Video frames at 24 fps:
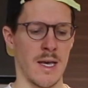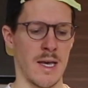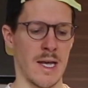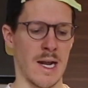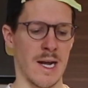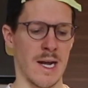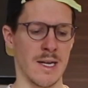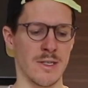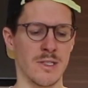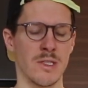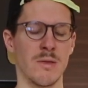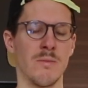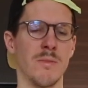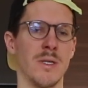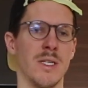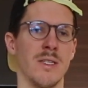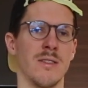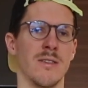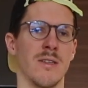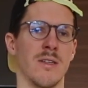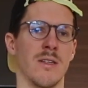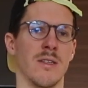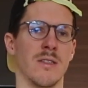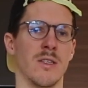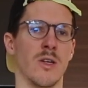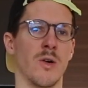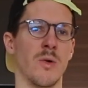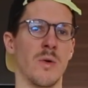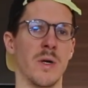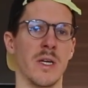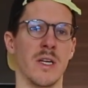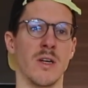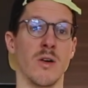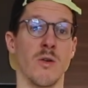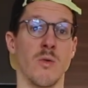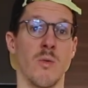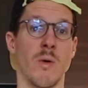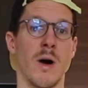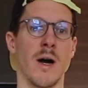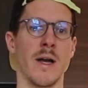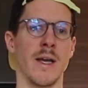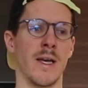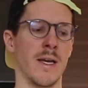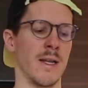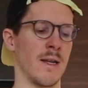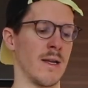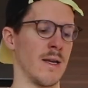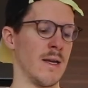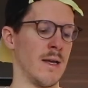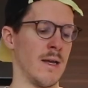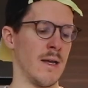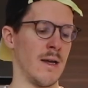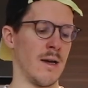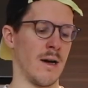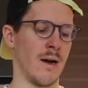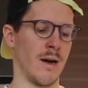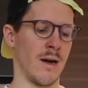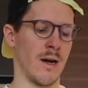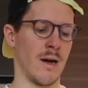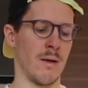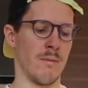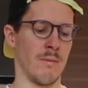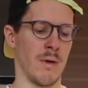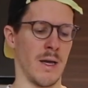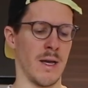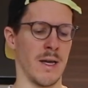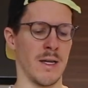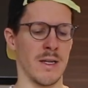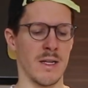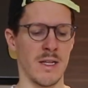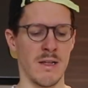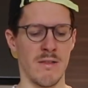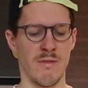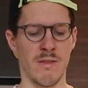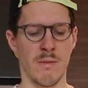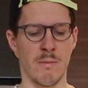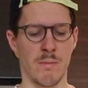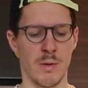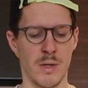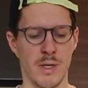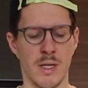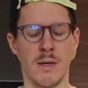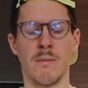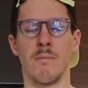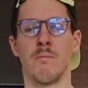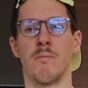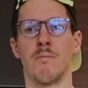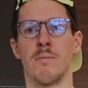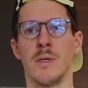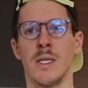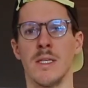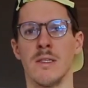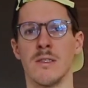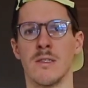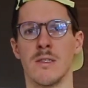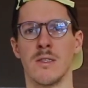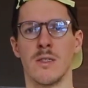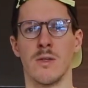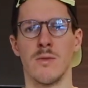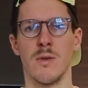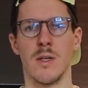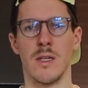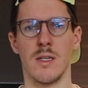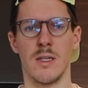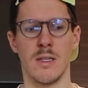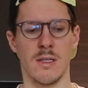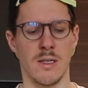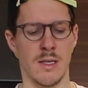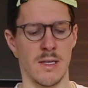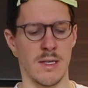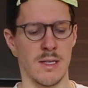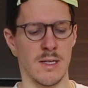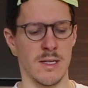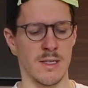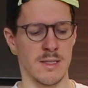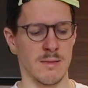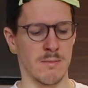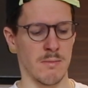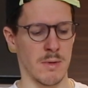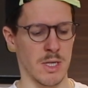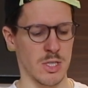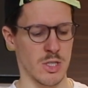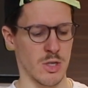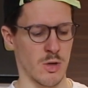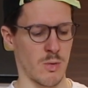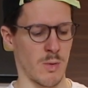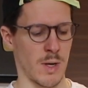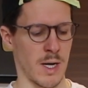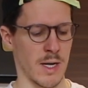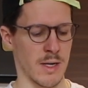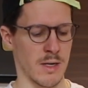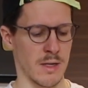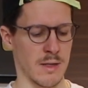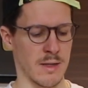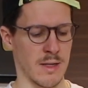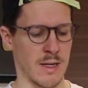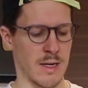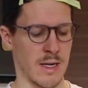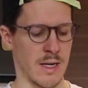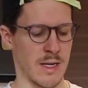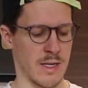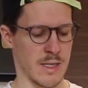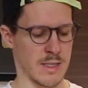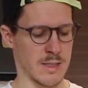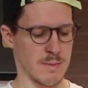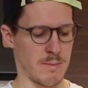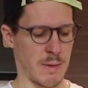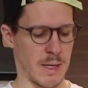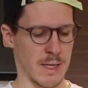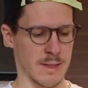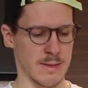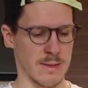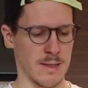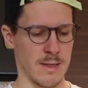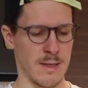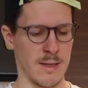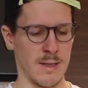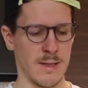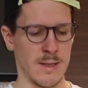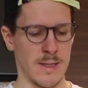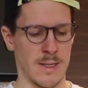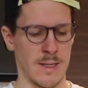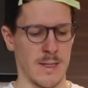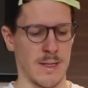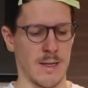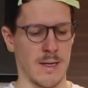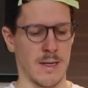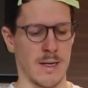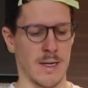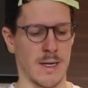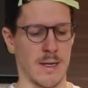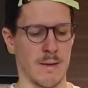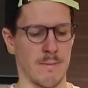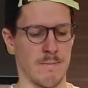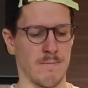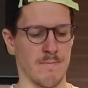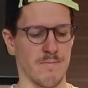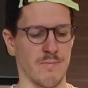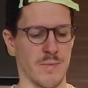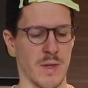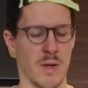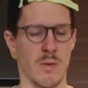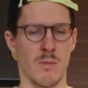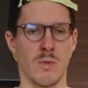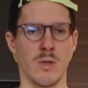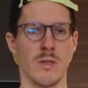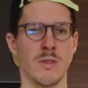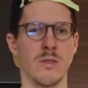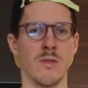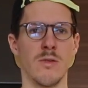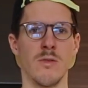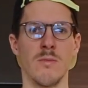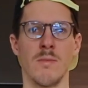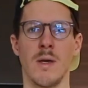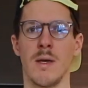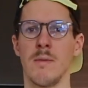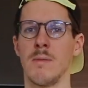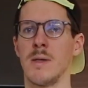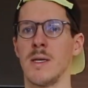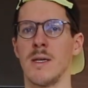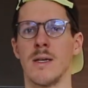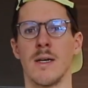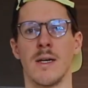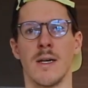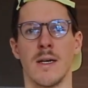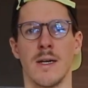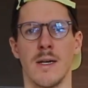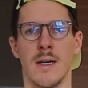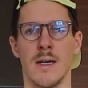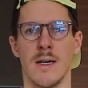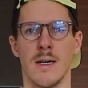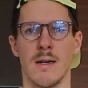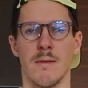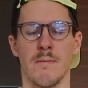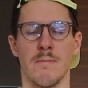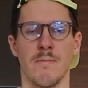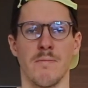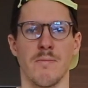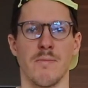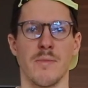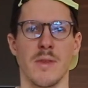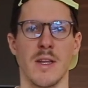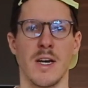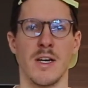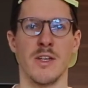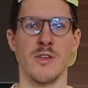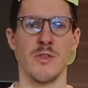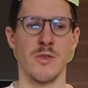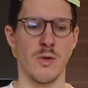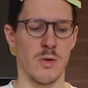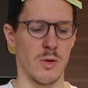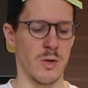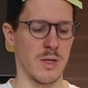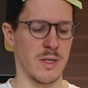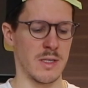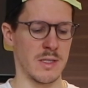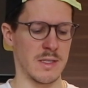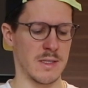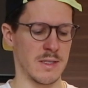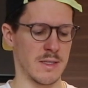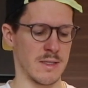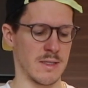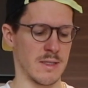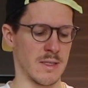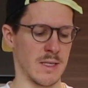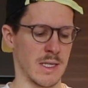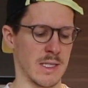it actually means that it's quite quiet. And even putting beans through it, it is much quieter than I expected. And we'll do maybe a noise